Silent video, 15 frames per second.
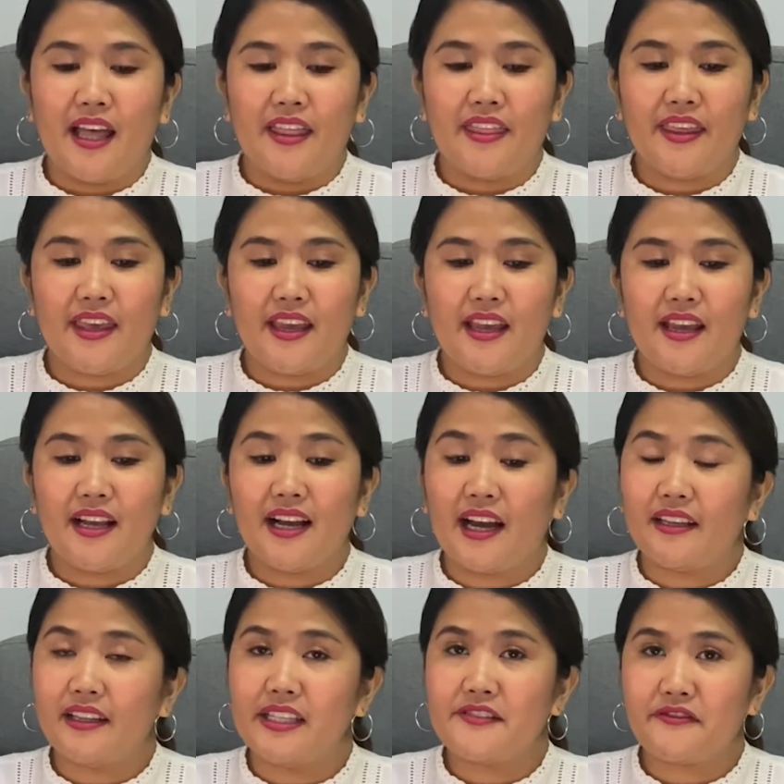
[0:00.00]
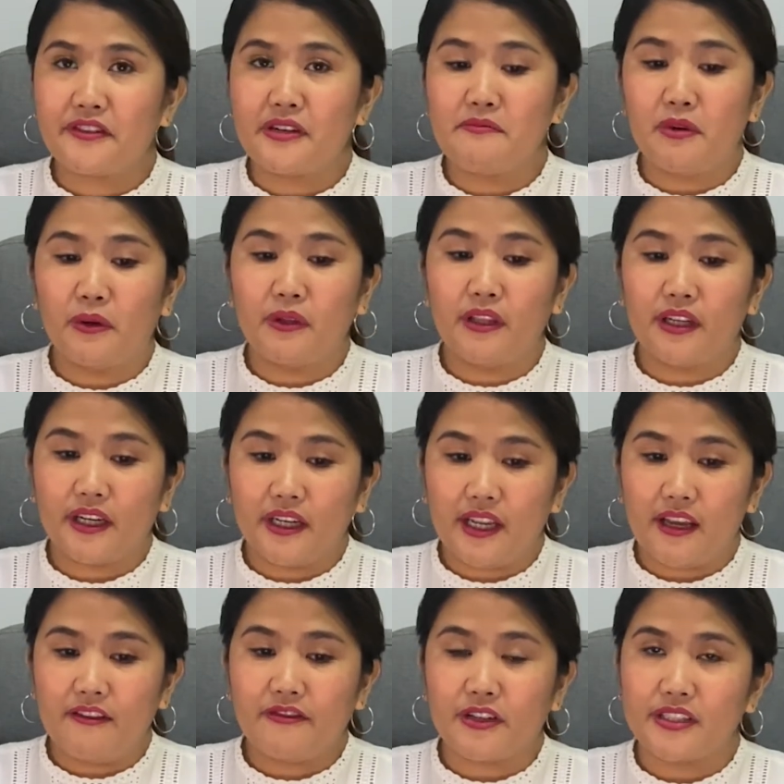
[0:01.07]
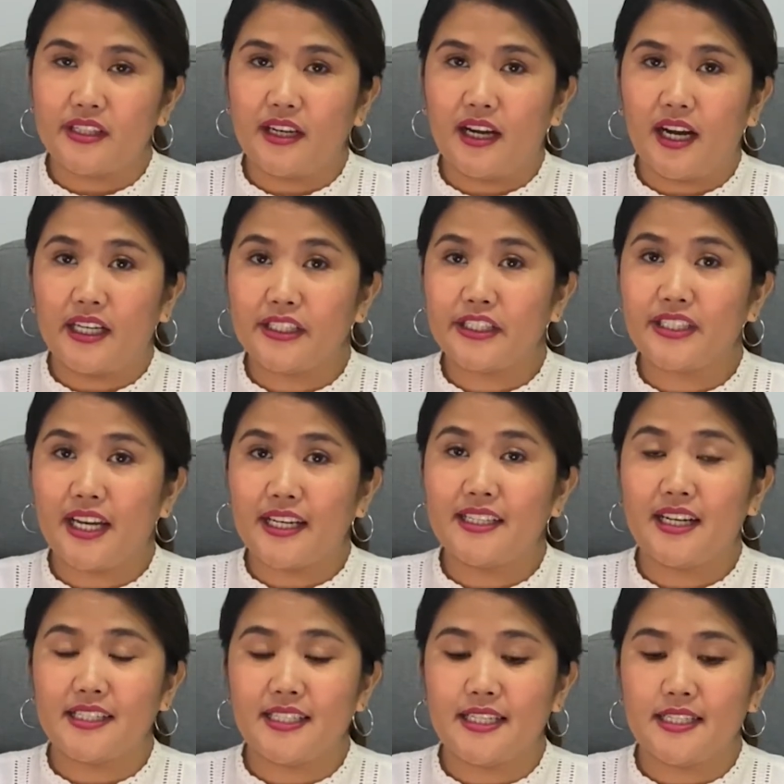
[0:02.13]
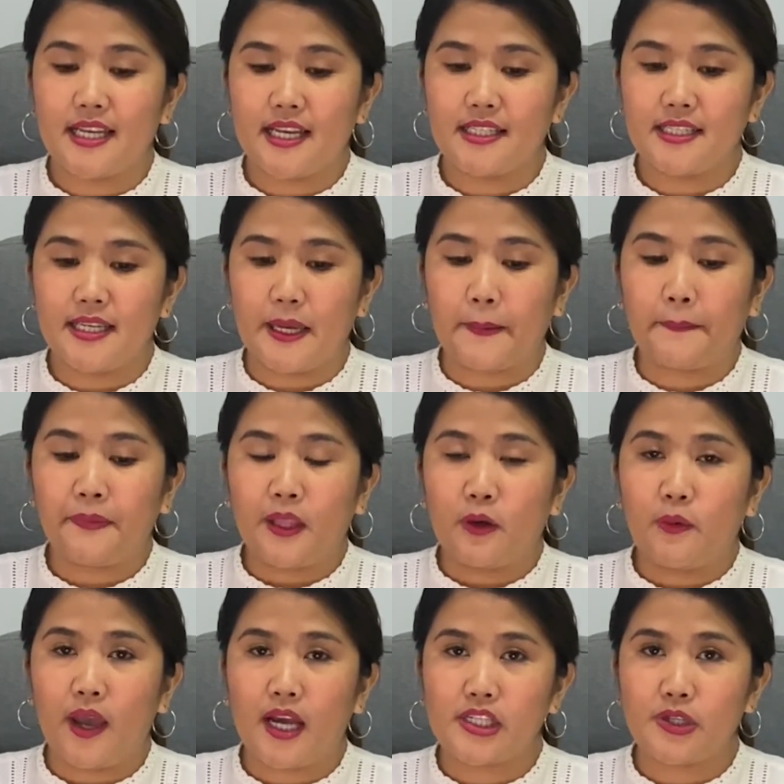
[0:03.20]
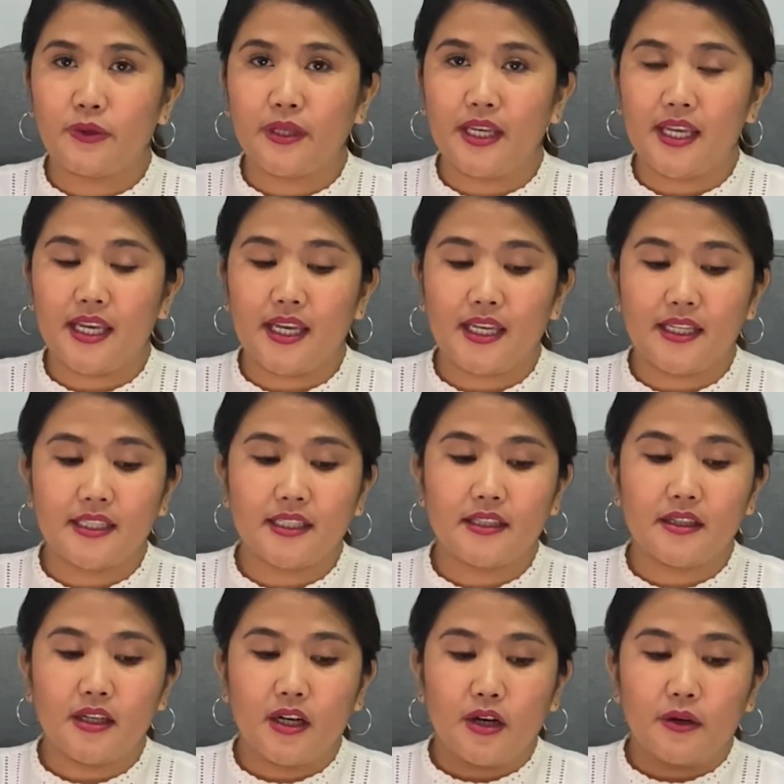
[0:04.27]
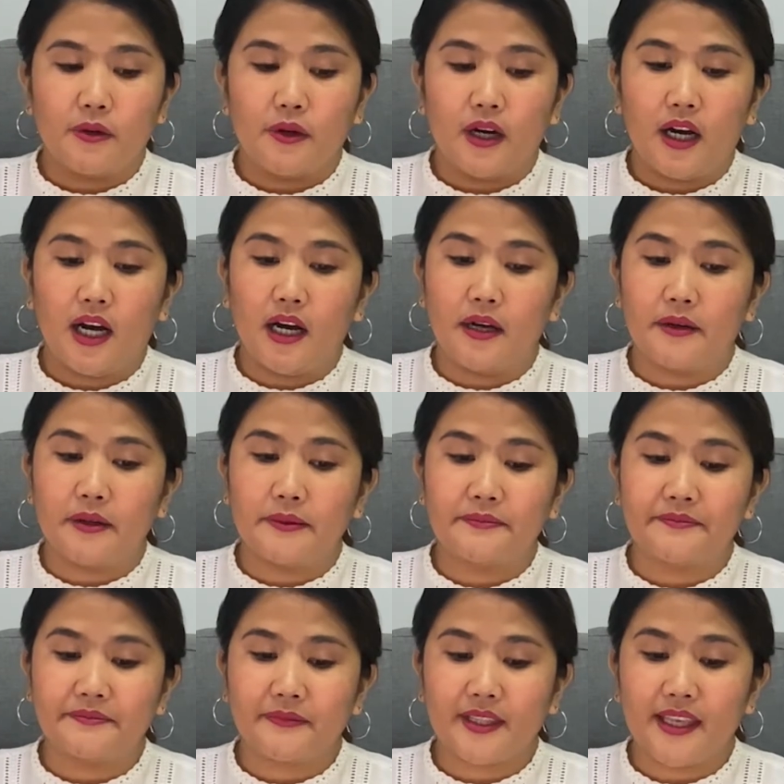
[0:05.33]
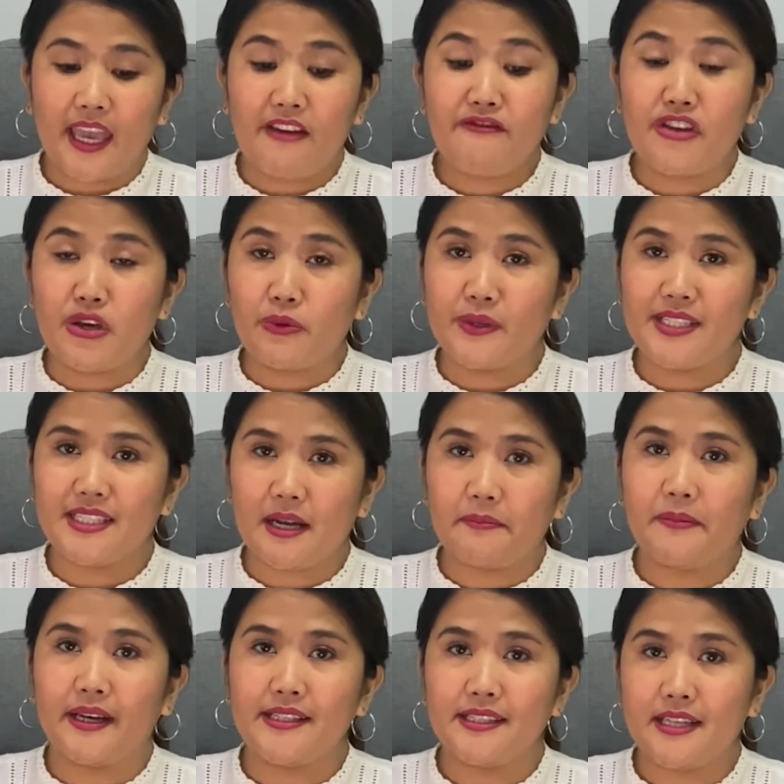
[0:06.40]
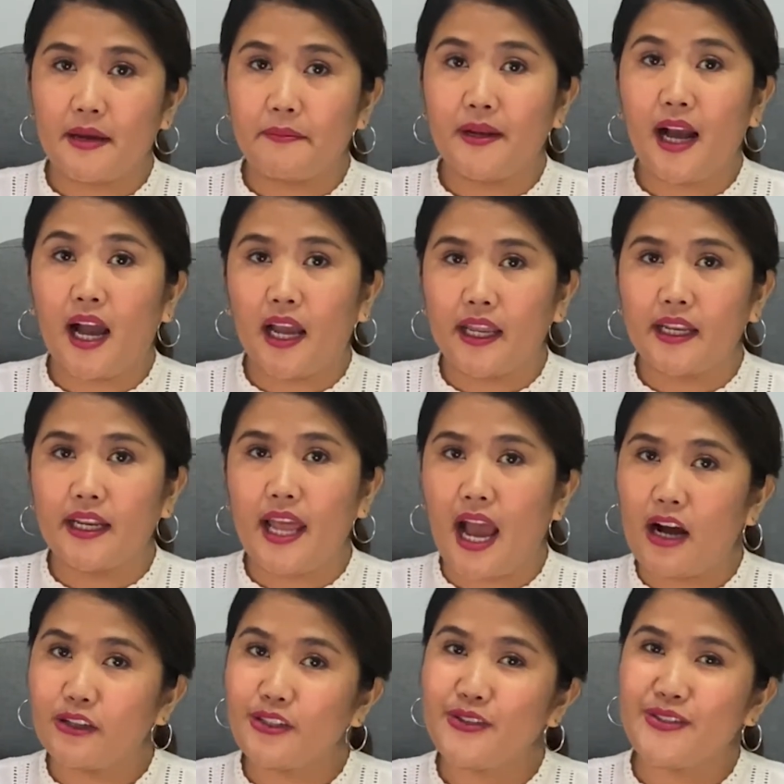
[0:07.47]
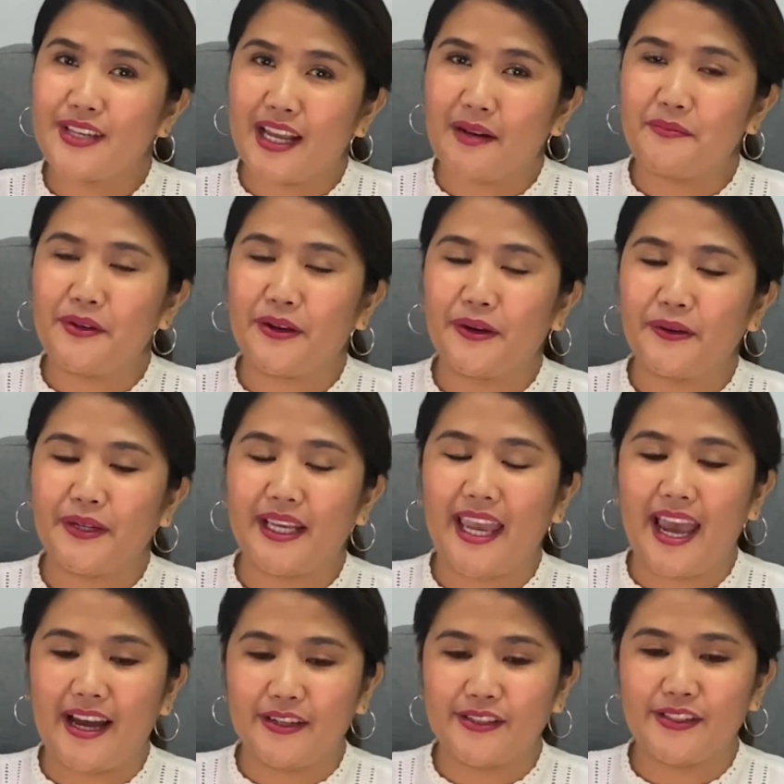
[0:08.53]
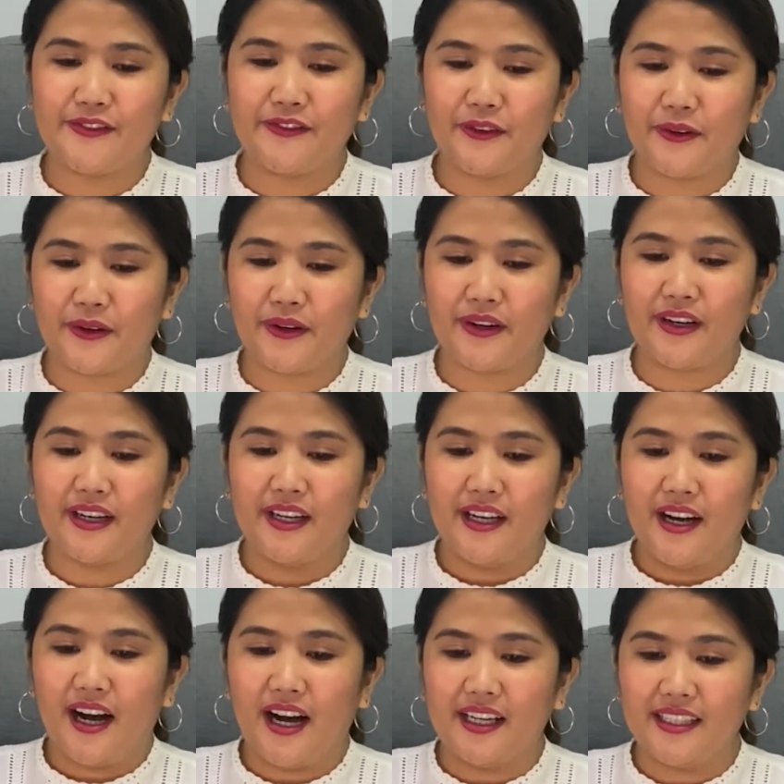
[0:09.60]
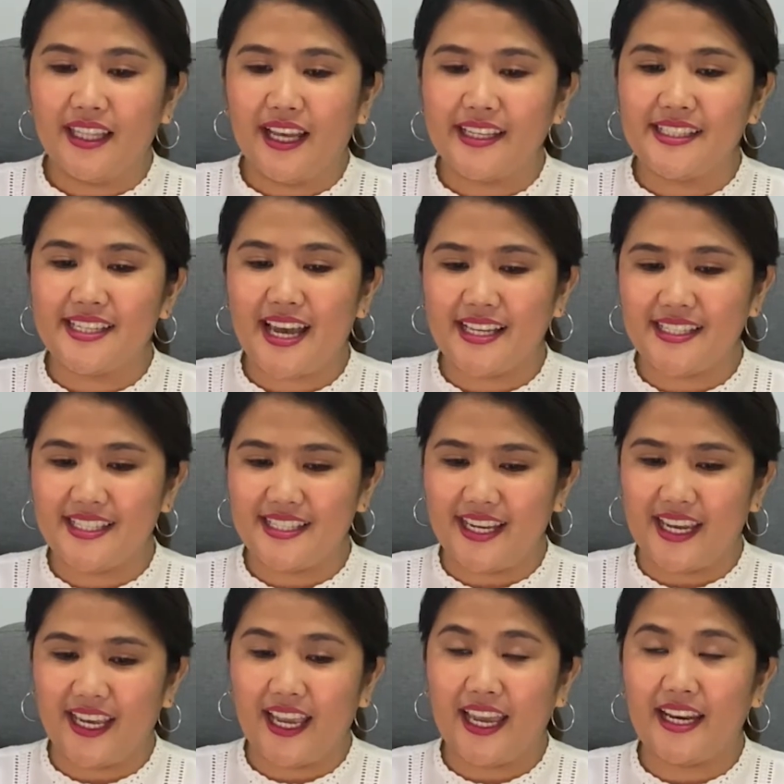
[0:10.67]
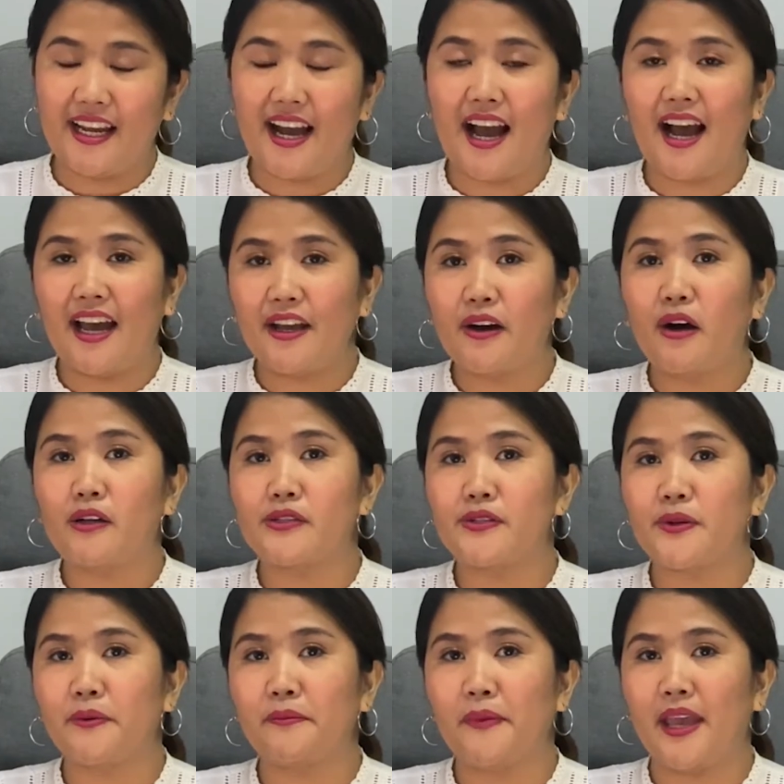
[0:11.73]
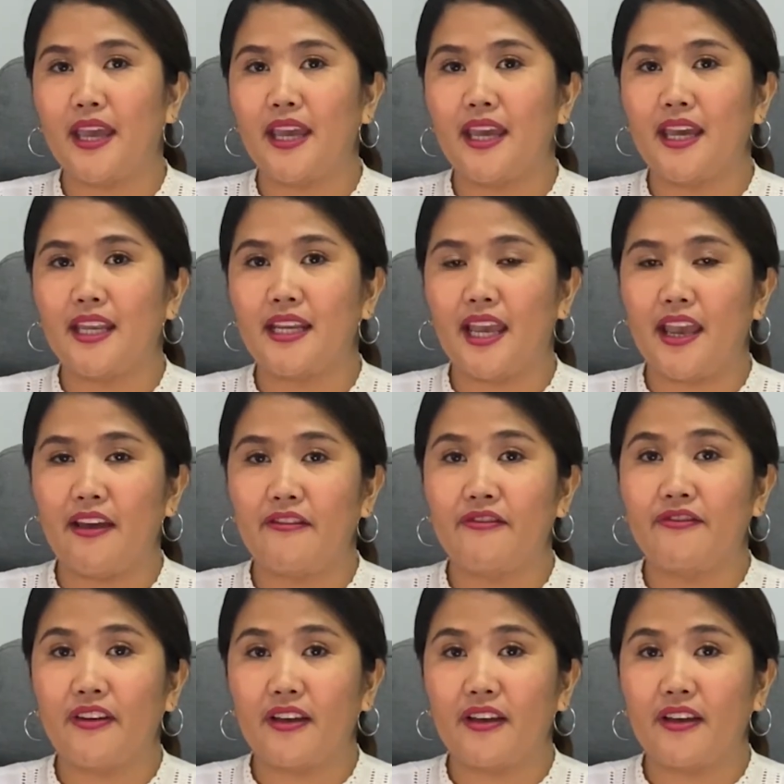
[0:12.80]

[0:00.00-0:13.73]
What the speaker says: the guidelines for remote learning for under diagnostic testing, we actually gave you a step-by-step guide on how to set up your own accounts for online testing. And I also made a